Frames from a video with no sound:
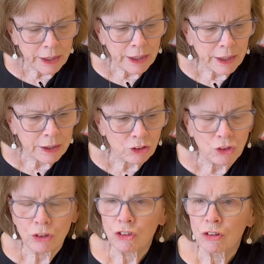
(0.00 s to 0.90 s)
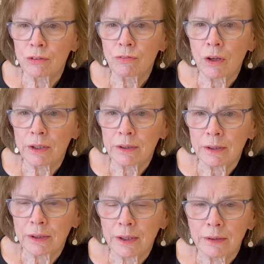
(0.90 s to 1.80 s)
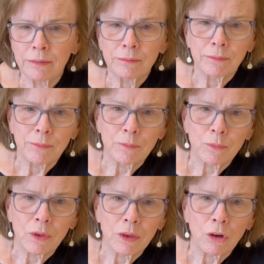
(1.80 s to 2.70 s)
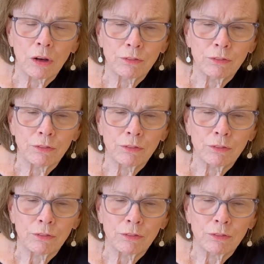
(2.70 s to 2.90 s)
and you can just find it and off